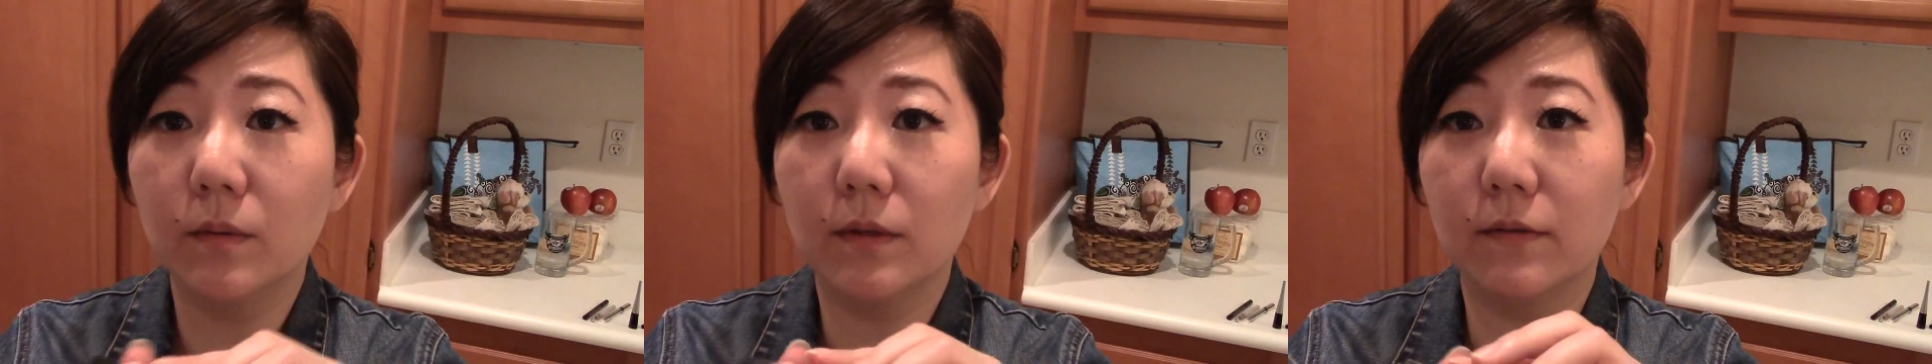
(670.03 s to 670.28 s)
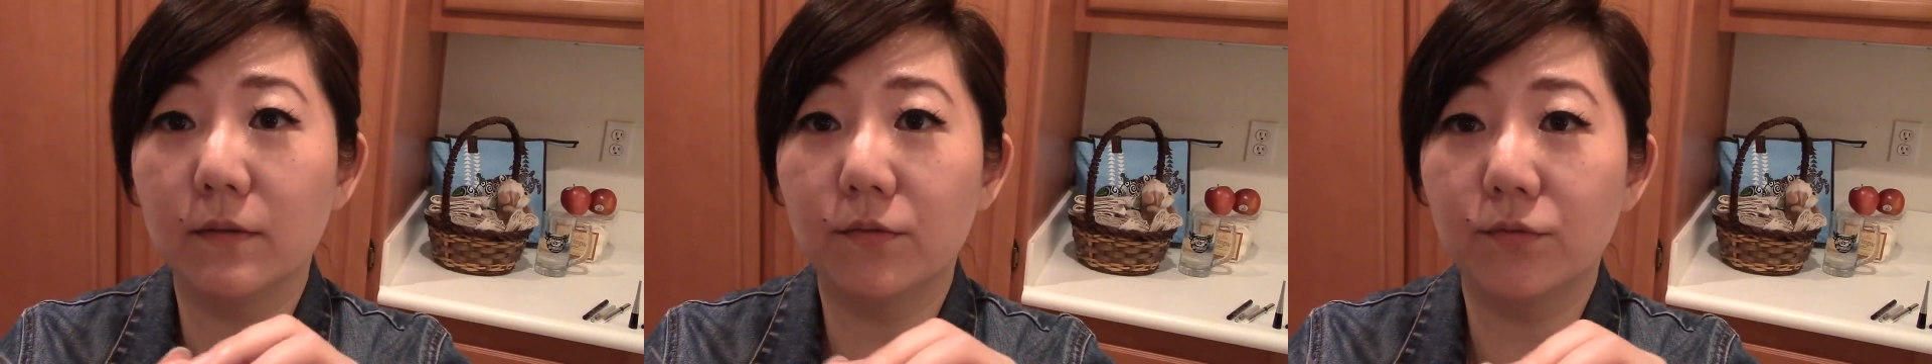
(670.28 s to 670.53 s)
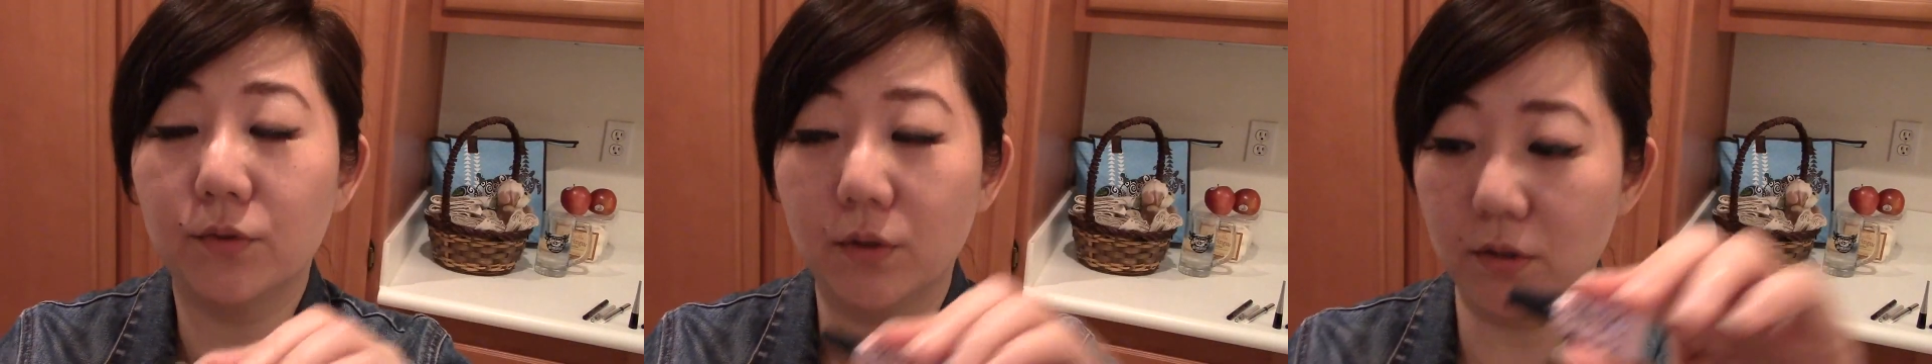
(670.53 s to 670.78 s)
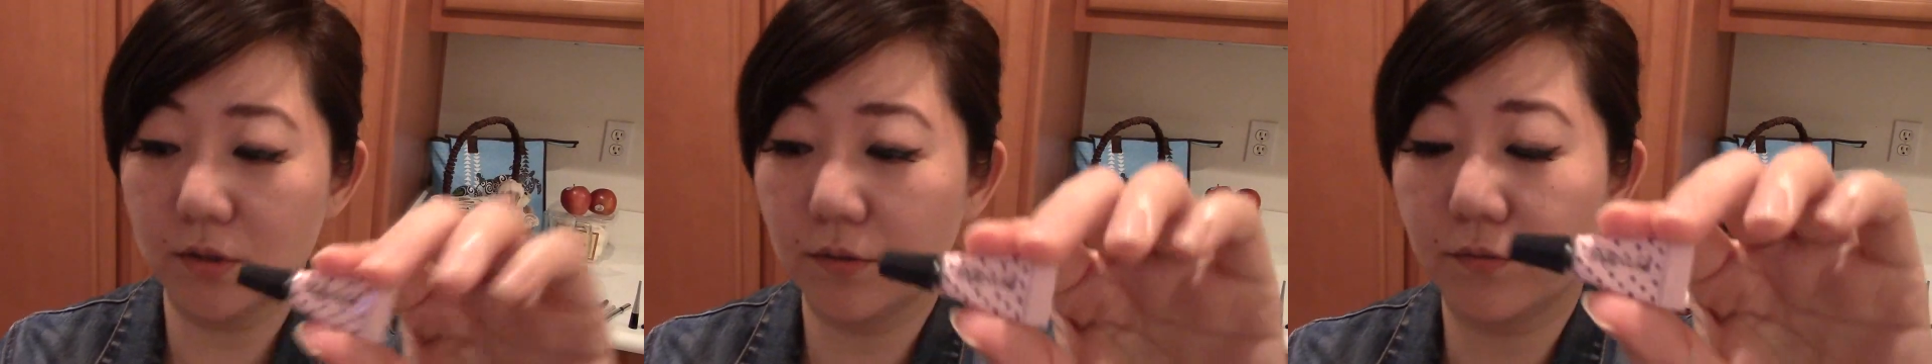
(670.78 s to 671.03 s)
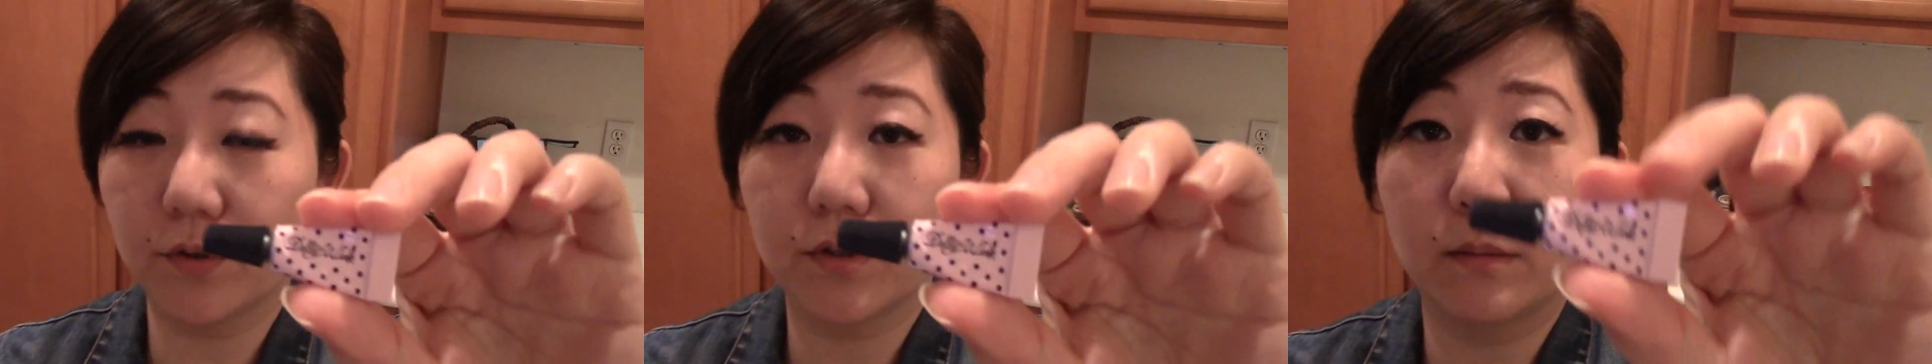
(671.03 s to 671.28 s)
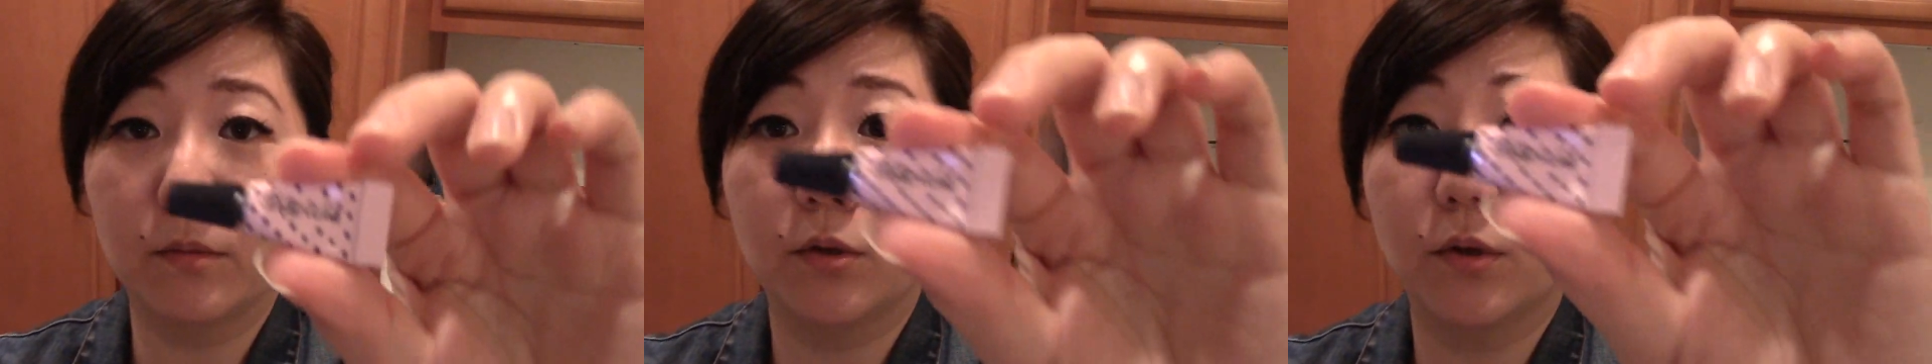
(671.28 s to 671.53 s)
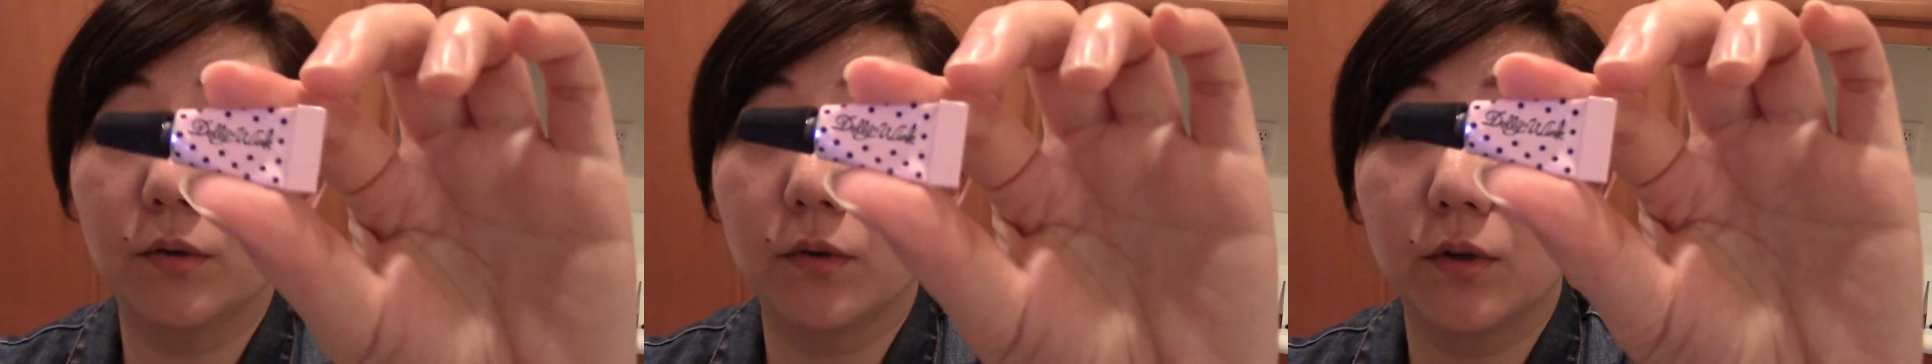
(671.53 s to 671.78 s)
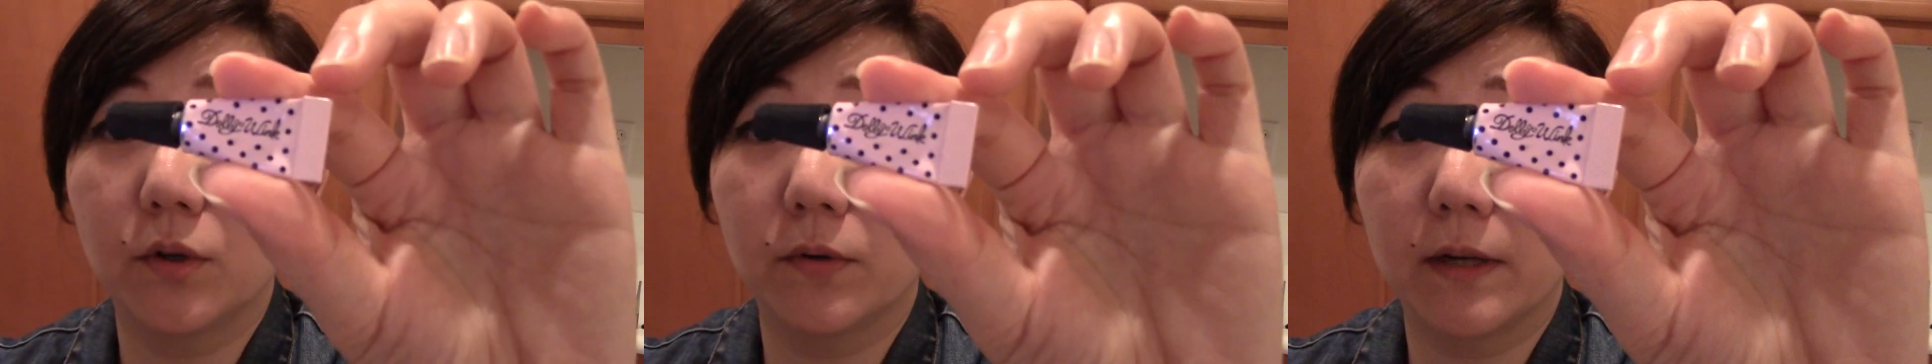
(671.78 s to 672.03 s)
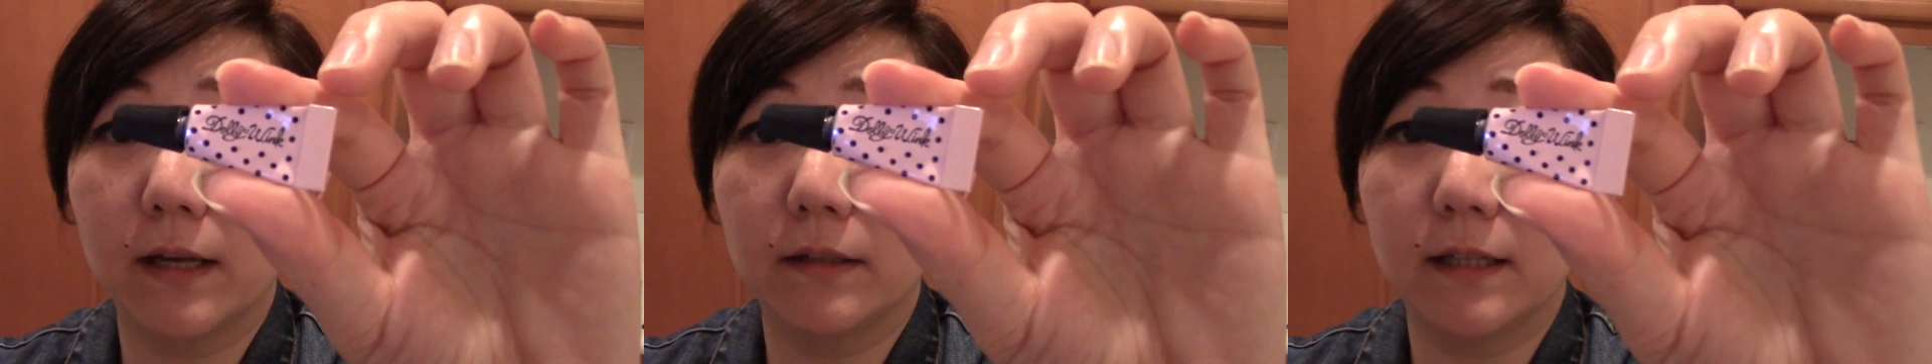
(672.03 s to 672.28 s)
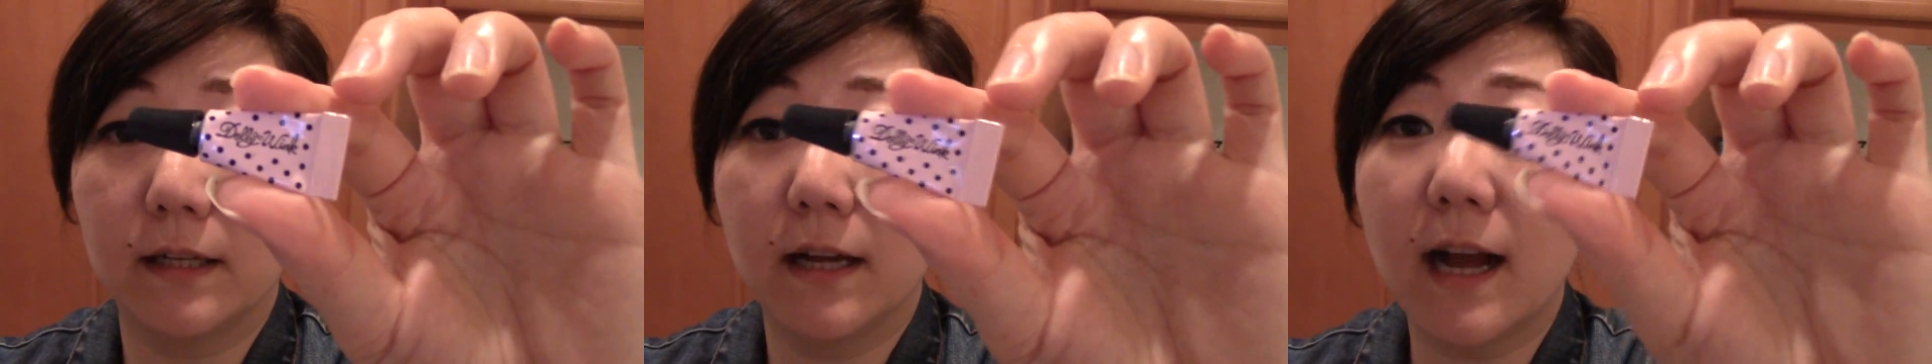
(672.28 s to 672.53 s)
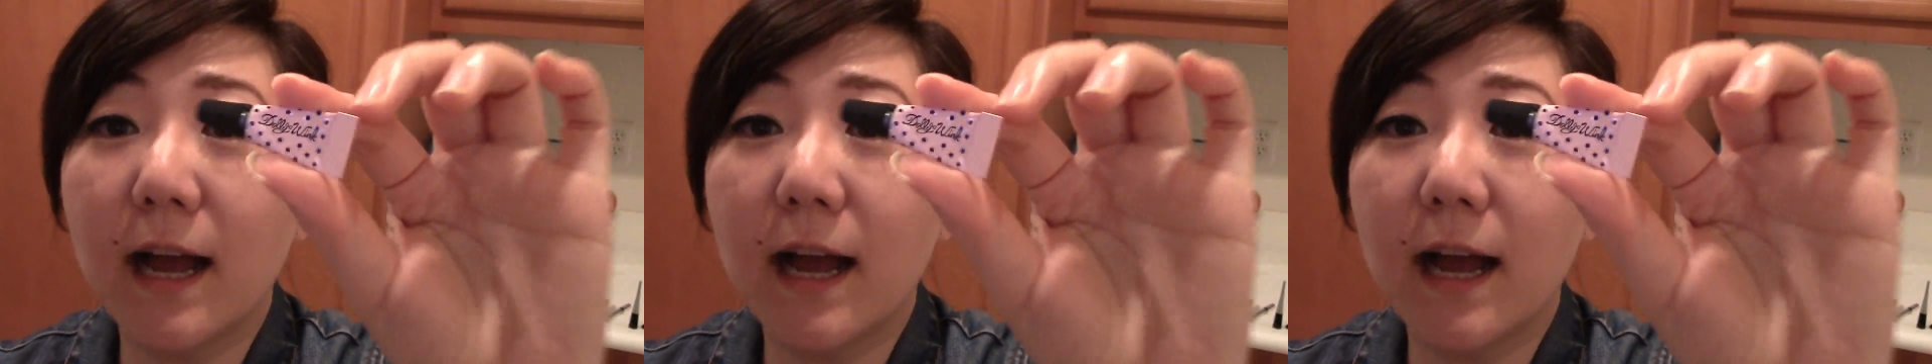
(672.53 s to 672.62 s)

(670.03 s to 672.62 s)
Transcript: if it's the first time you're going out to get it.